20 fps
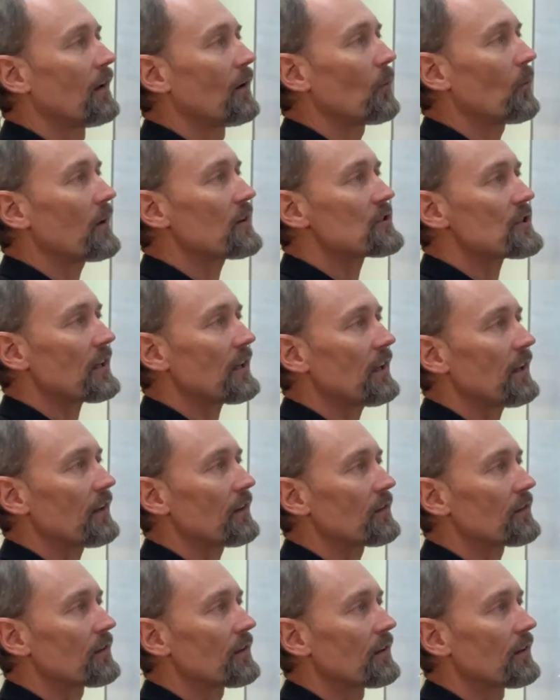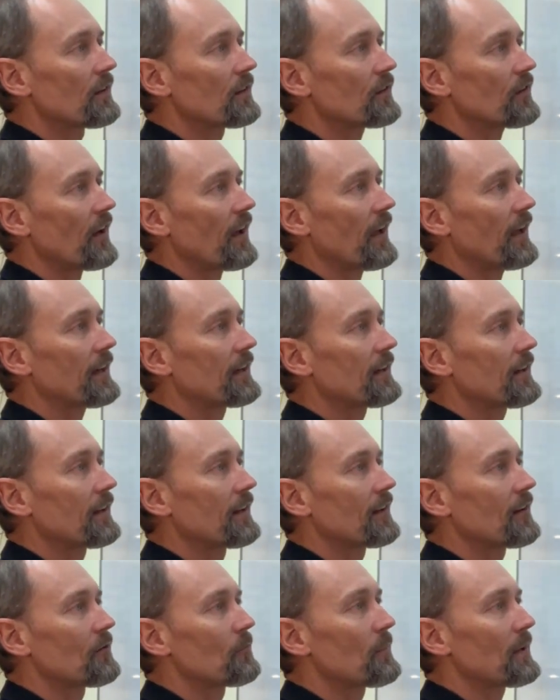which is
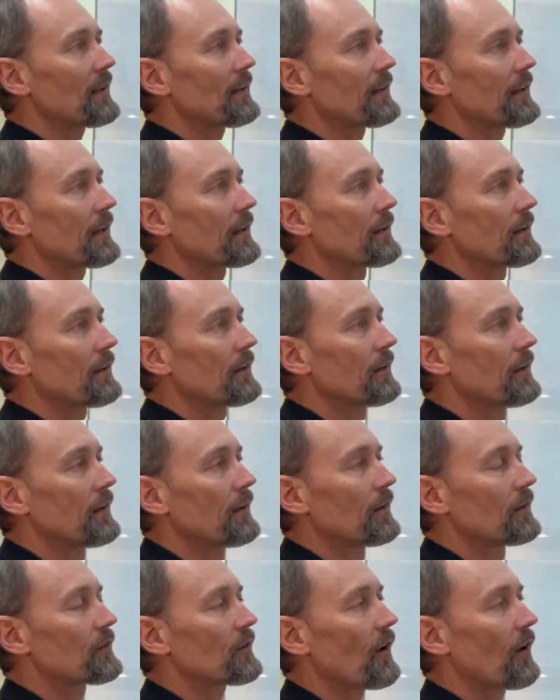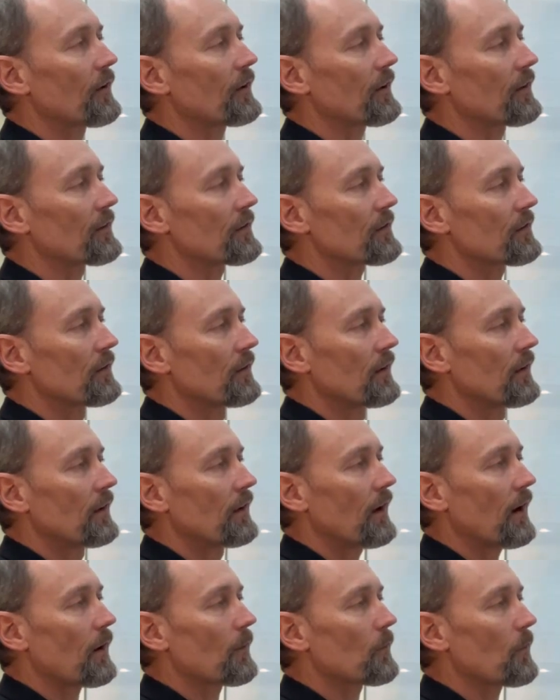10 million tokens.
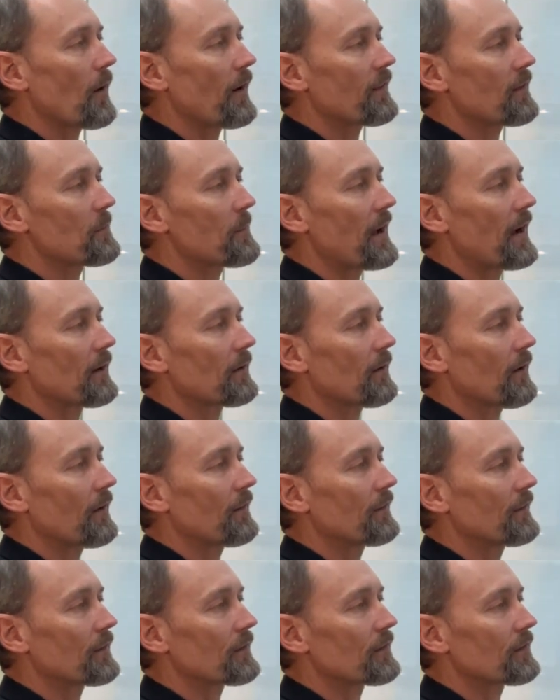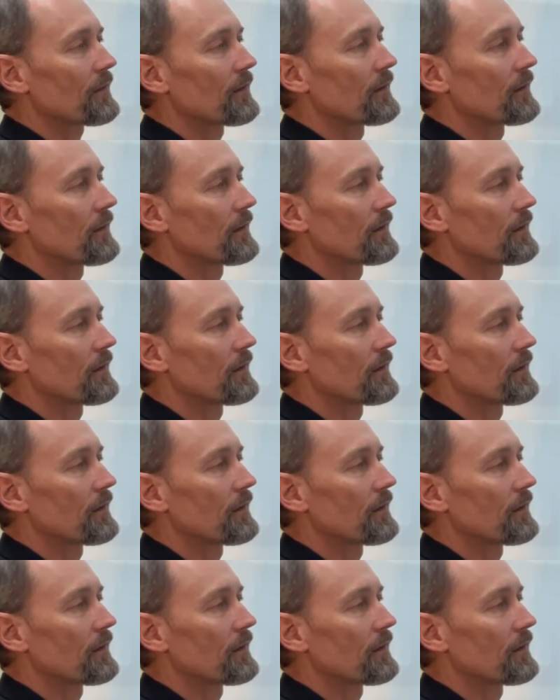I'll write them out like this.